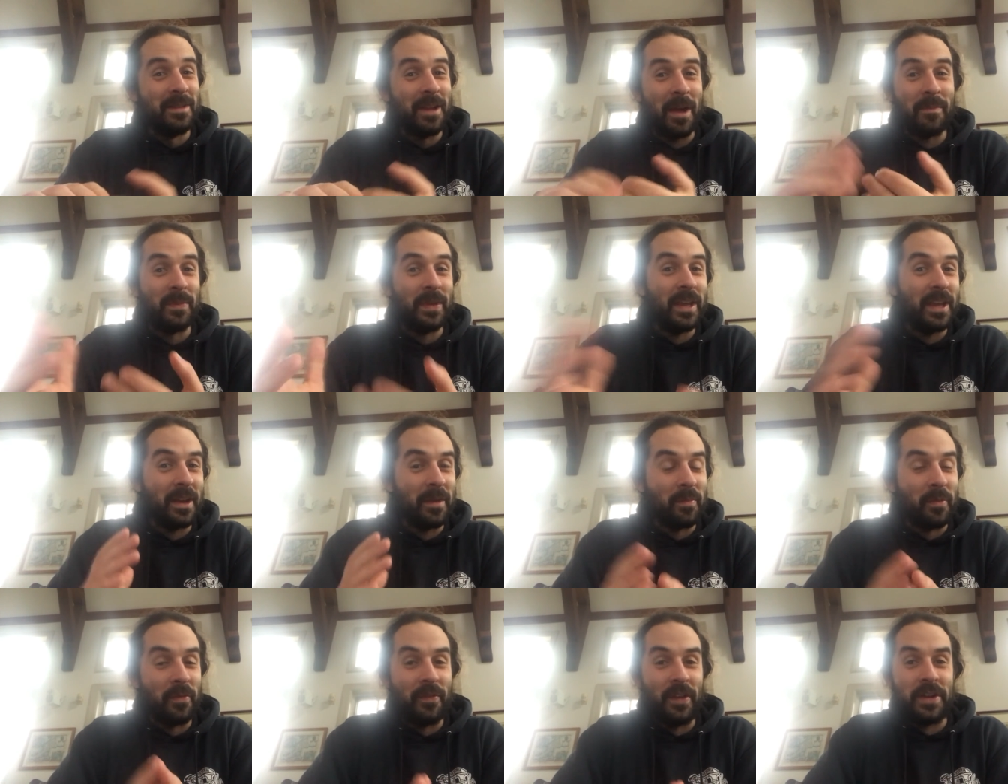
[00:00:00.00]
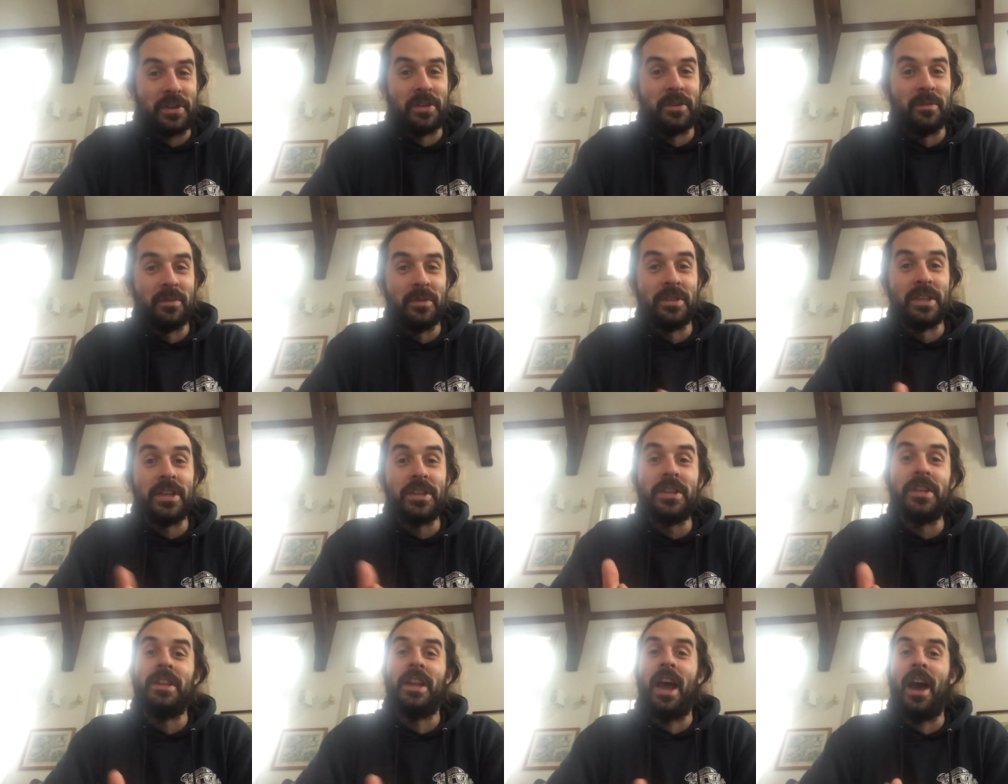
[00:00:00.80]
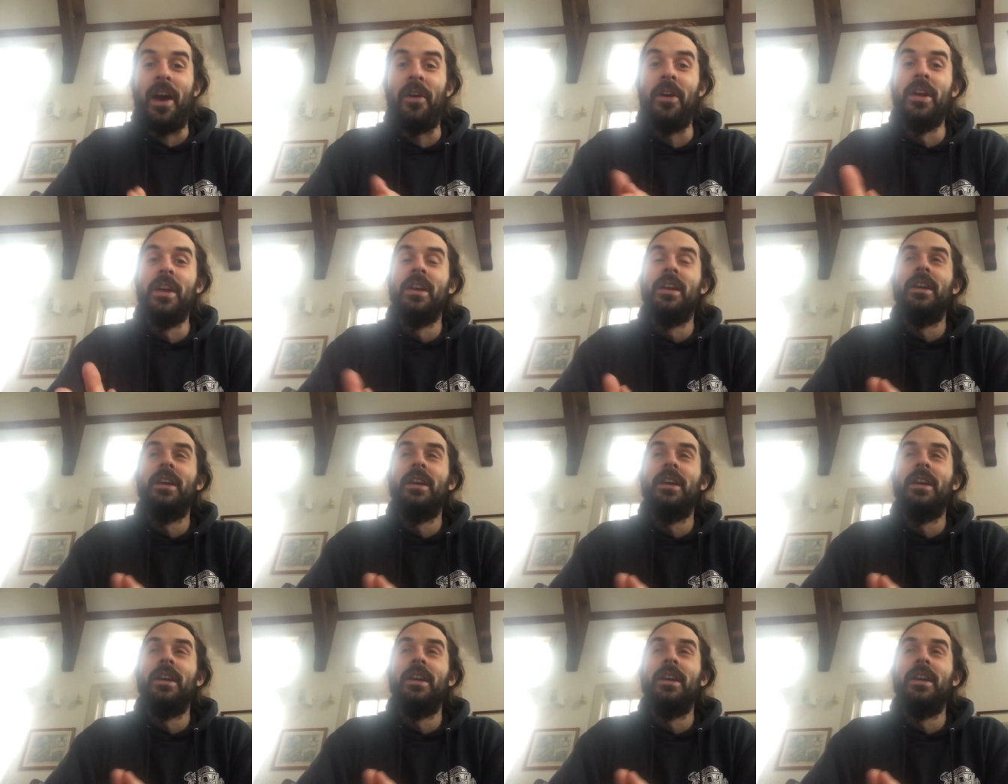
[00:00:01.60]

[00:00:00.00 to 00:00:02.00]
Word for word: not being a professional musician now,